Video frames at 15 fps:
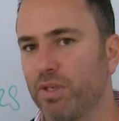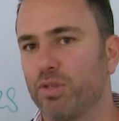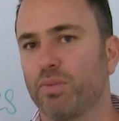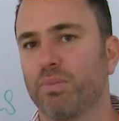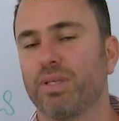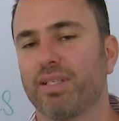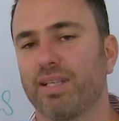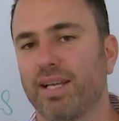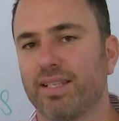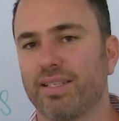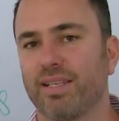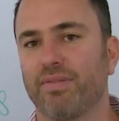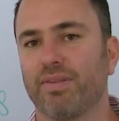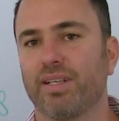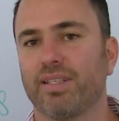we shouldn't be saying
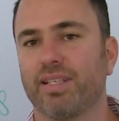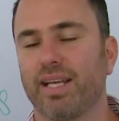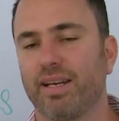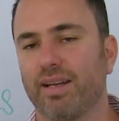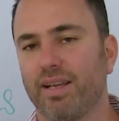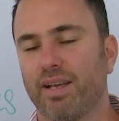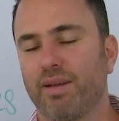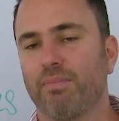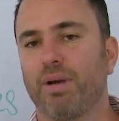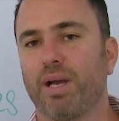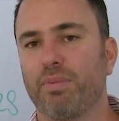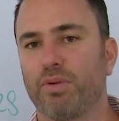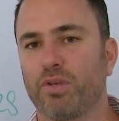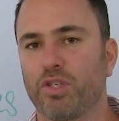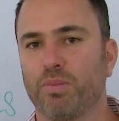7 to 10,
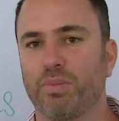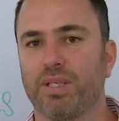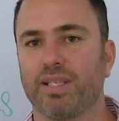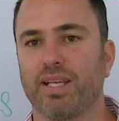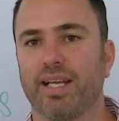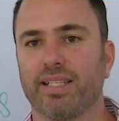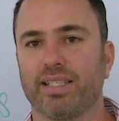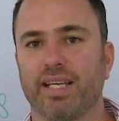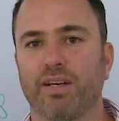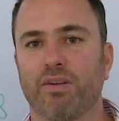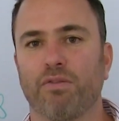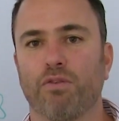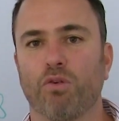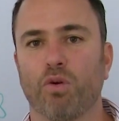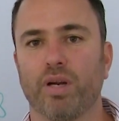maybe we should be saying 10
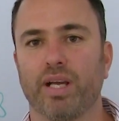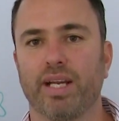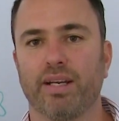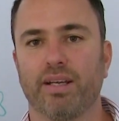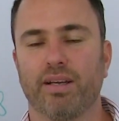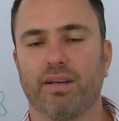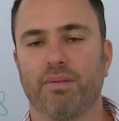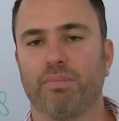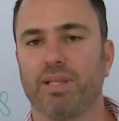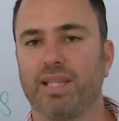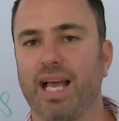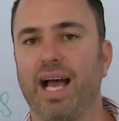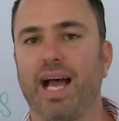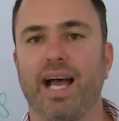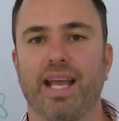to 14, but
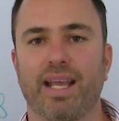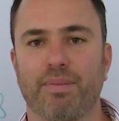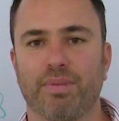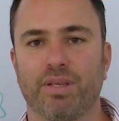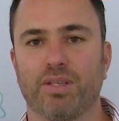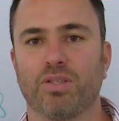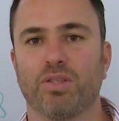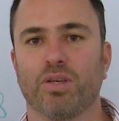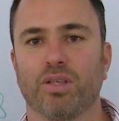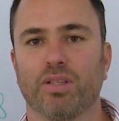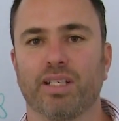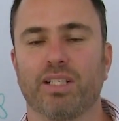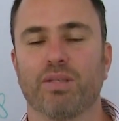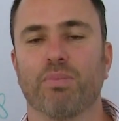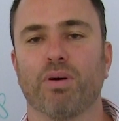the aim is
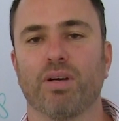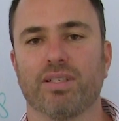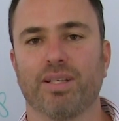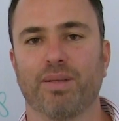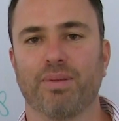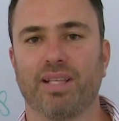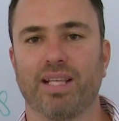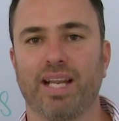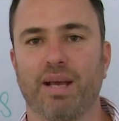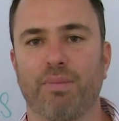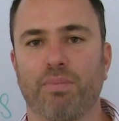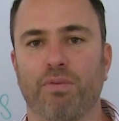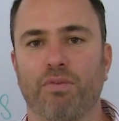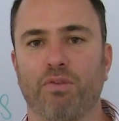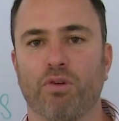certainly to buy something that
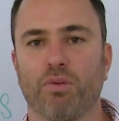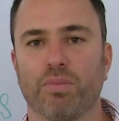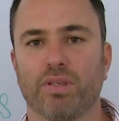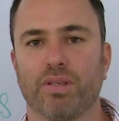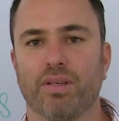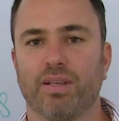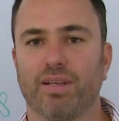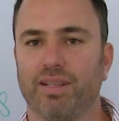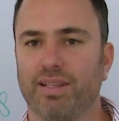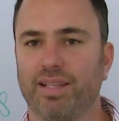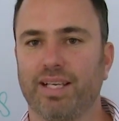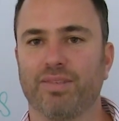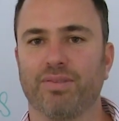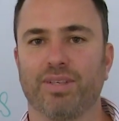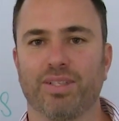outperforms.
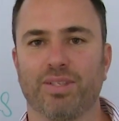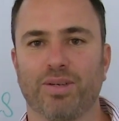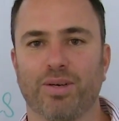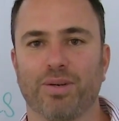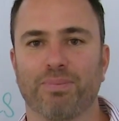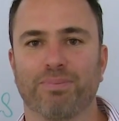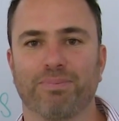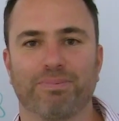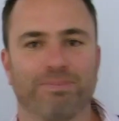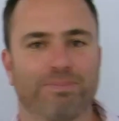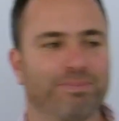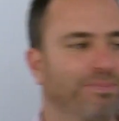Thanks for your time.